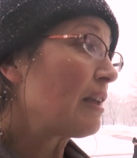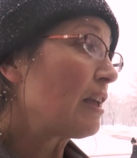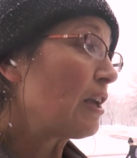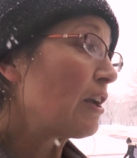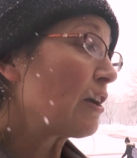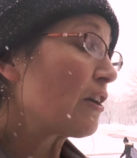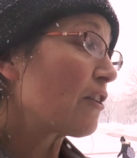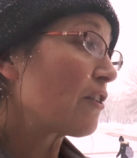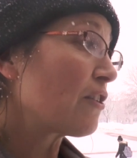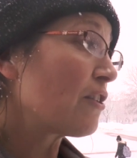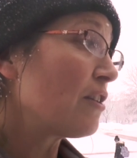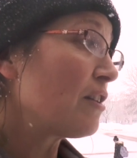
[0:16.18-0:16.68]

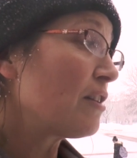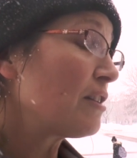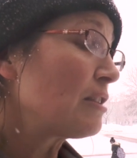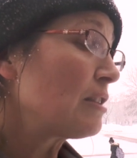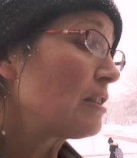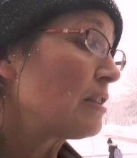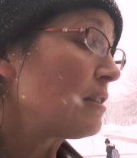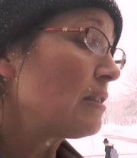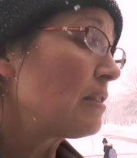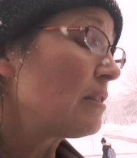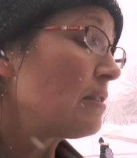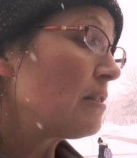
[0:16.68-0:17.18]
here
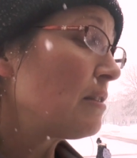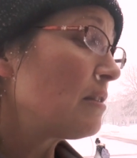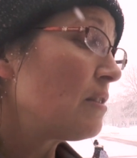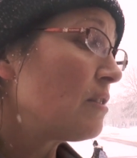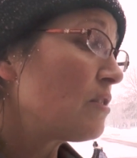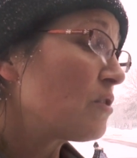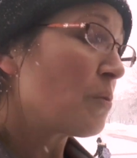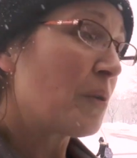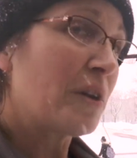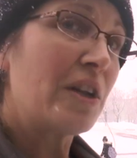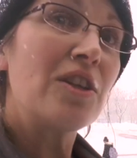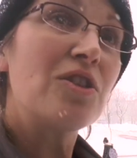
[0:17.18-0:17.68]

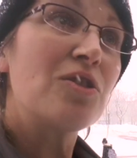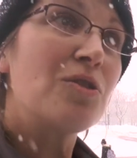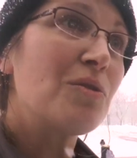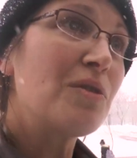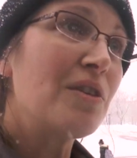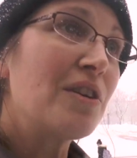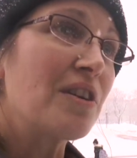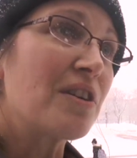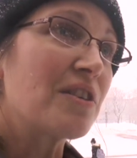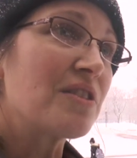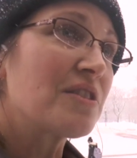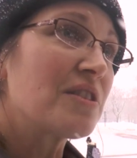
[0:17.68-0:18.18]
22
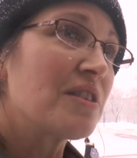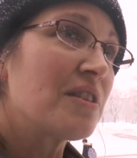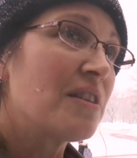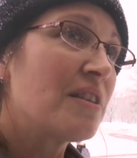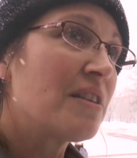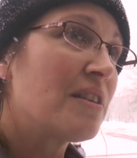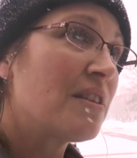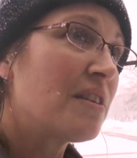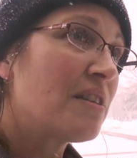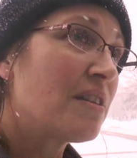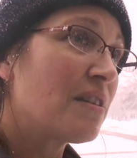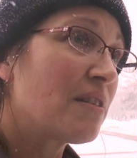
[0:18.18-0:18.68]
years,
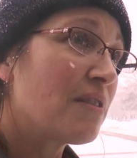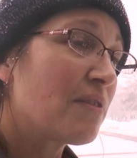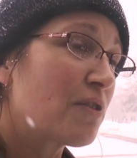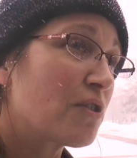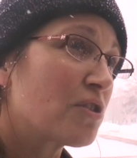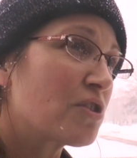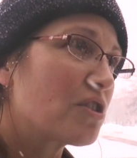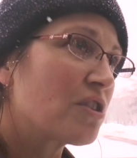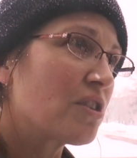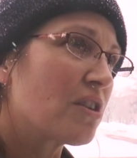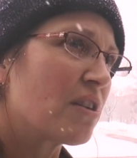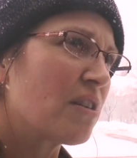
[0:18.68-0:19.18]

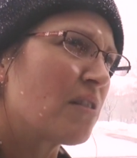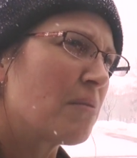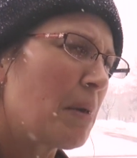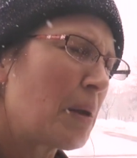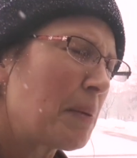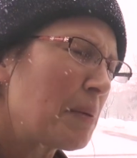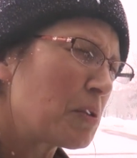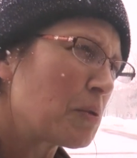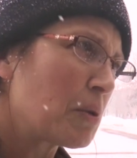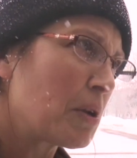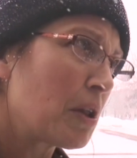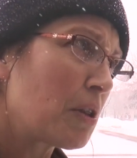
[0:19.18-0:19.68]
for sure.
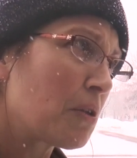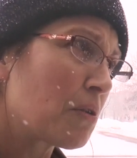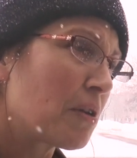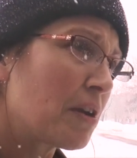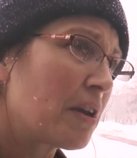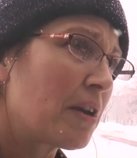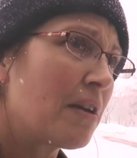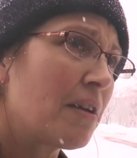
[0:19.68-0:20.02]
Maybe 23.